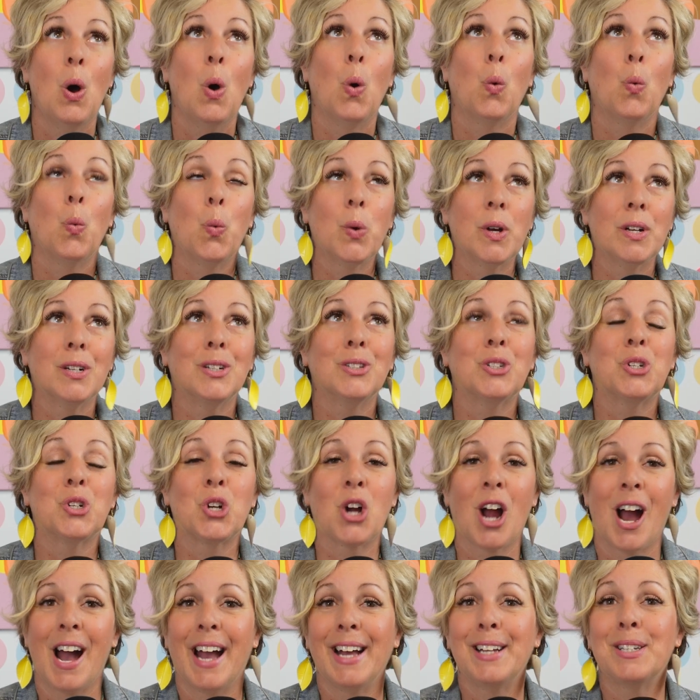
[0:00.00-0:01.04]
will
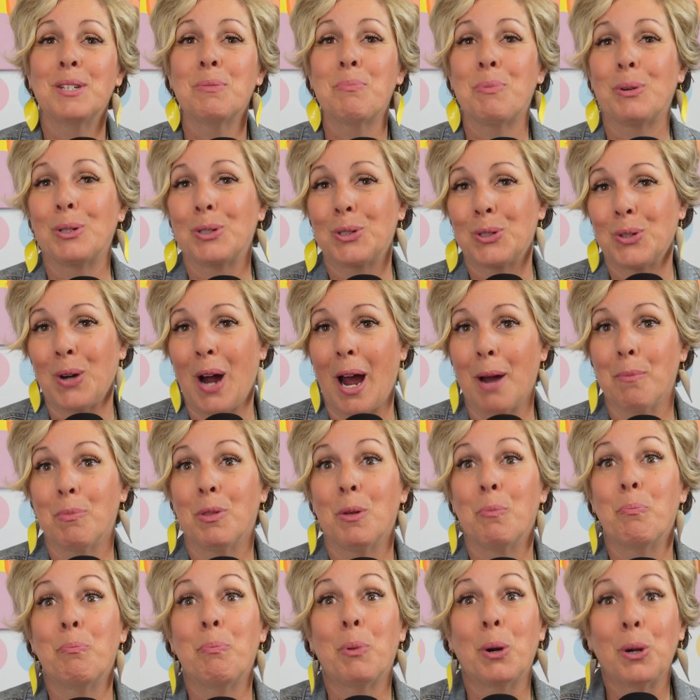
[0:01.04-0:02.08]
try to prescribe
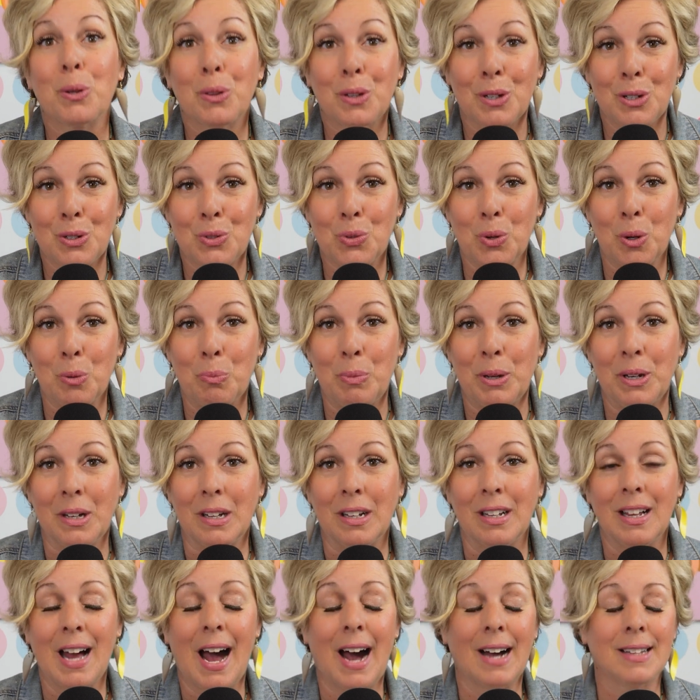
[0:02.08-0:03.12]
the birth control
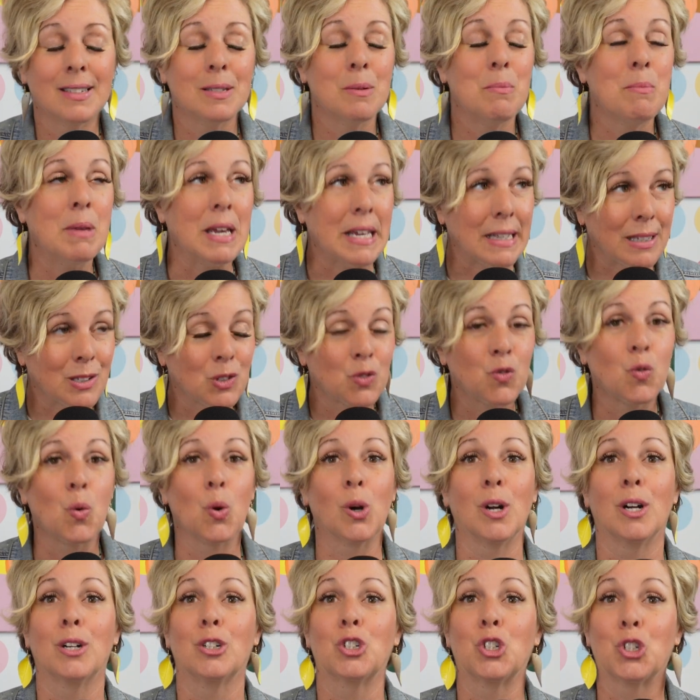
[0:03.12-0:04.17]
pill as a means
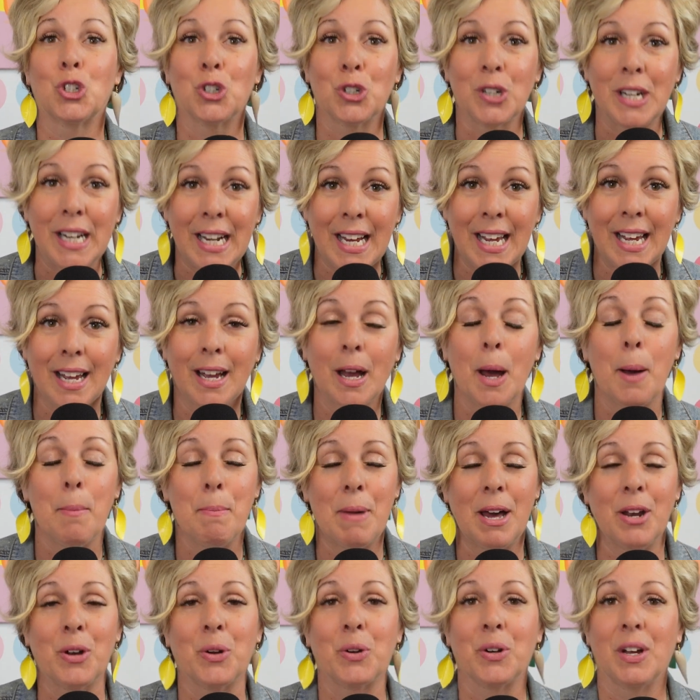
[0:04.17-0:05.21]
for treating
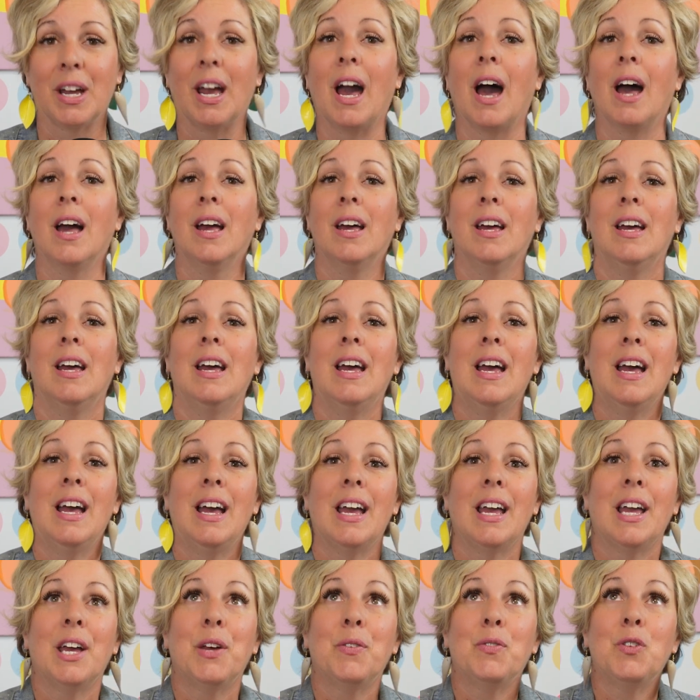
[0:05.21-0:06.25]
amenorrhea.
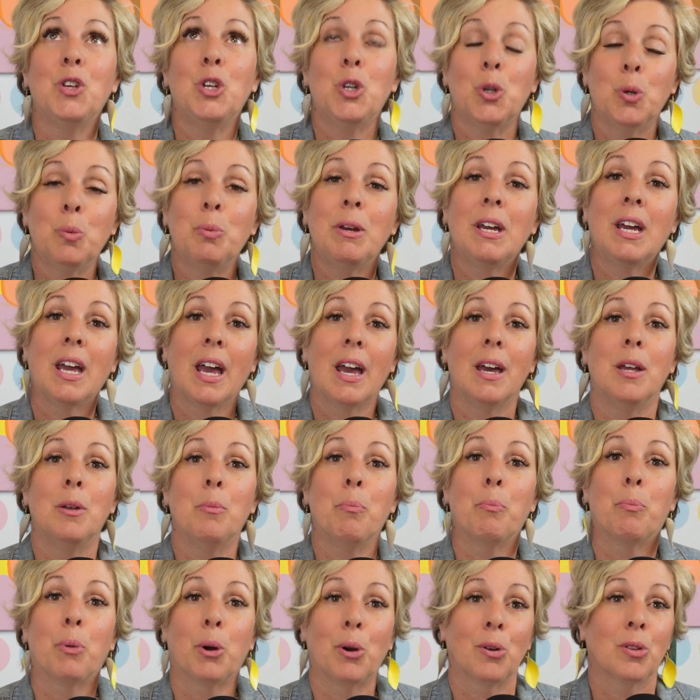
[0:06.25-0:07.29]
If you begin
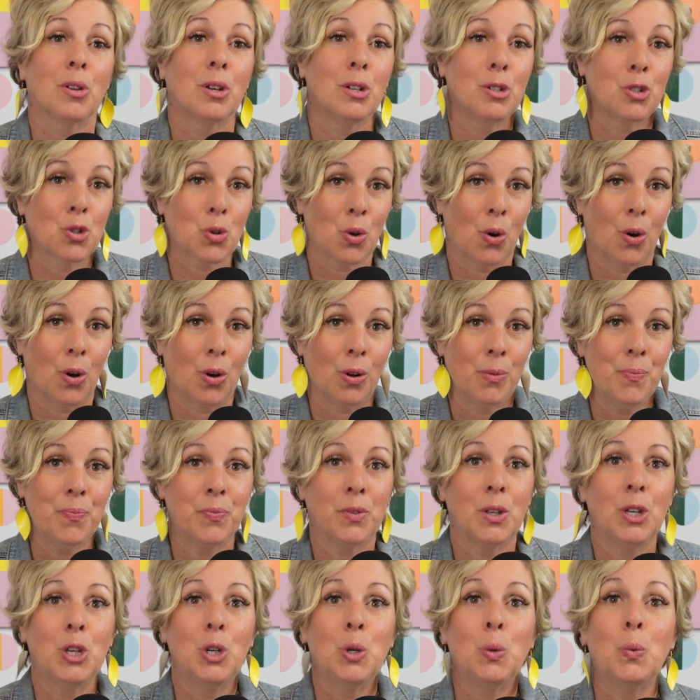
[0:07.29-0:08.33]
birth control,
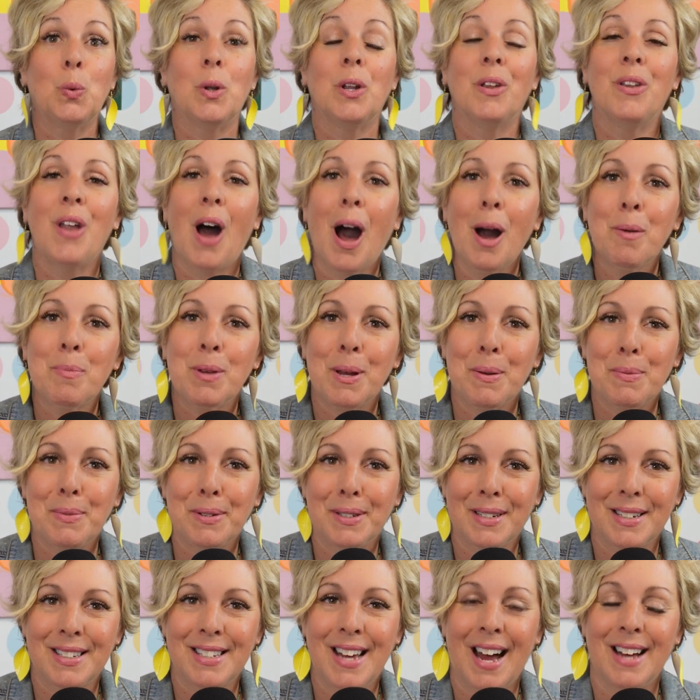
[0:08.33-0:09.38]
you will not be able
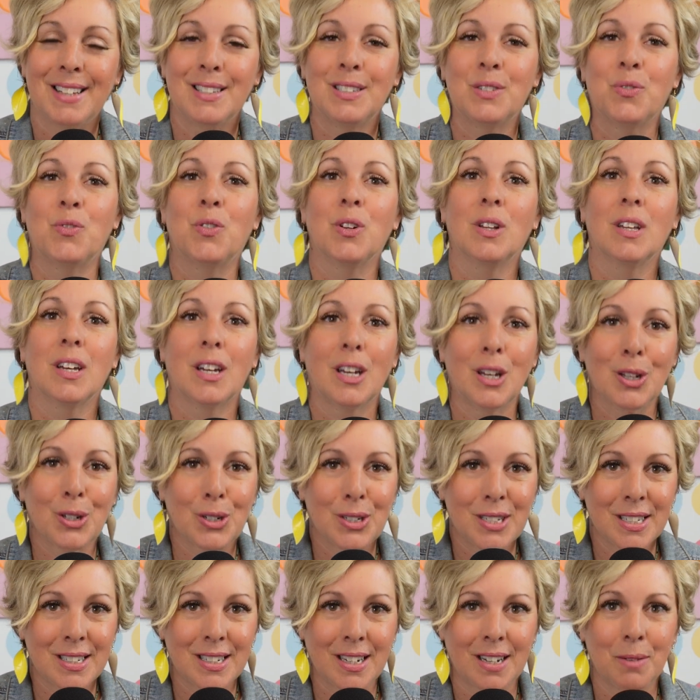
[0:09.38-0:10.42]
to test follicular
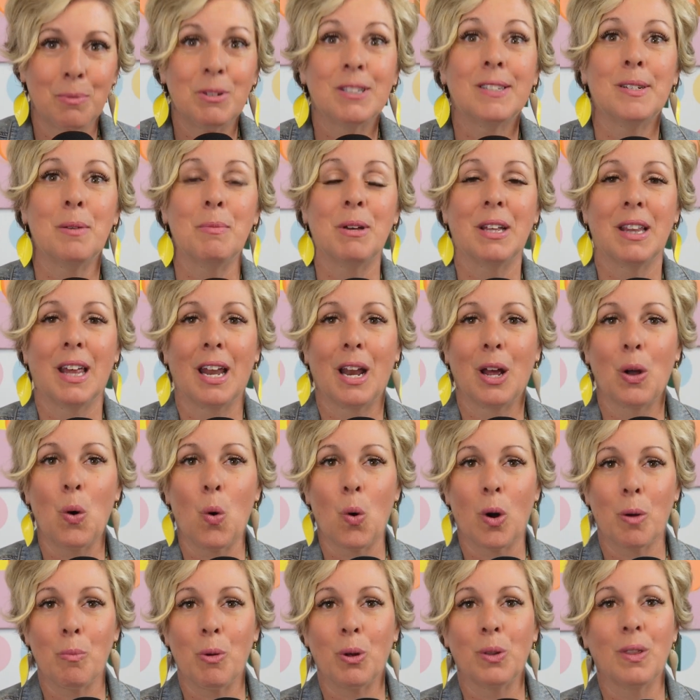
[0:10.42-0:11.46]
stimulating
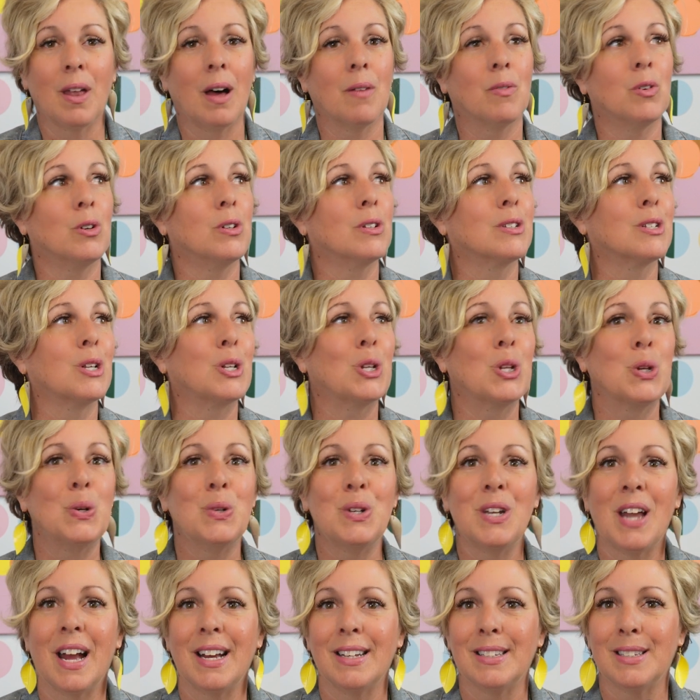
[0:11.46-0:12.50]
hormone levels,
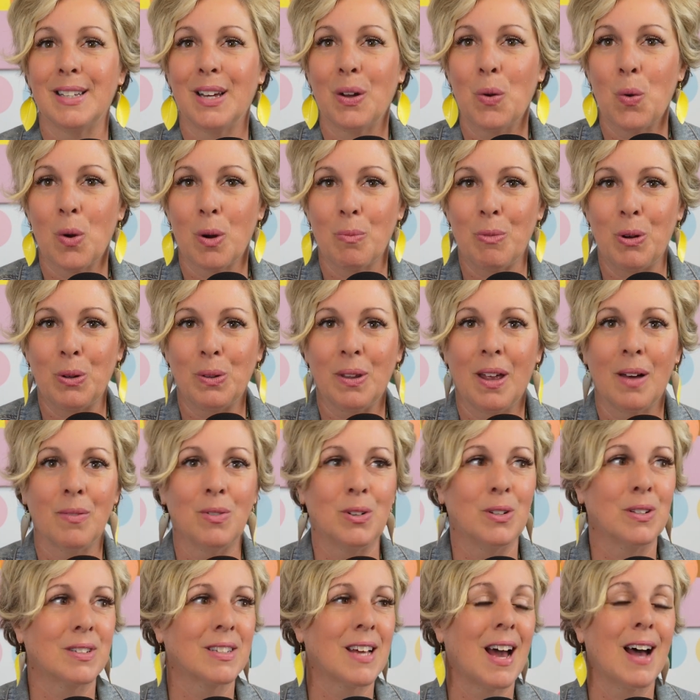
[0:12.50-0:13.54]
luteinizing hormone
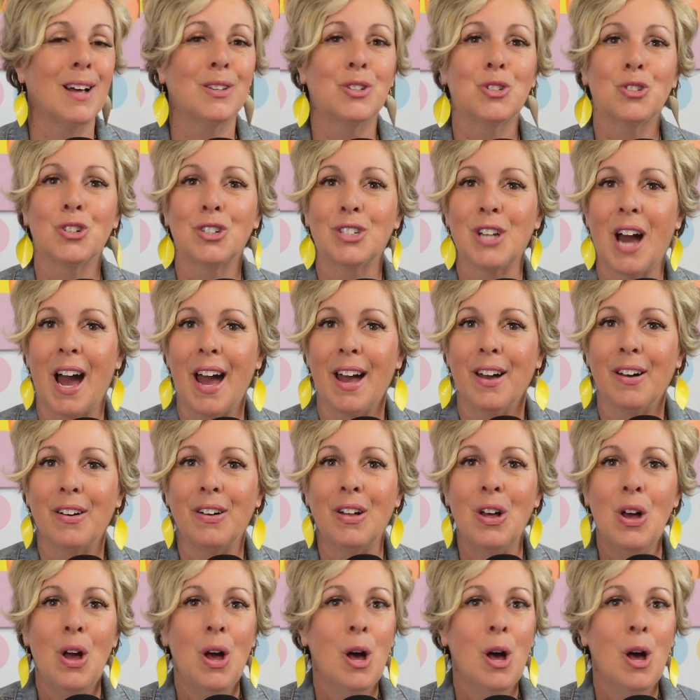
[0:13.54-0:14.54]
levels, estradiol,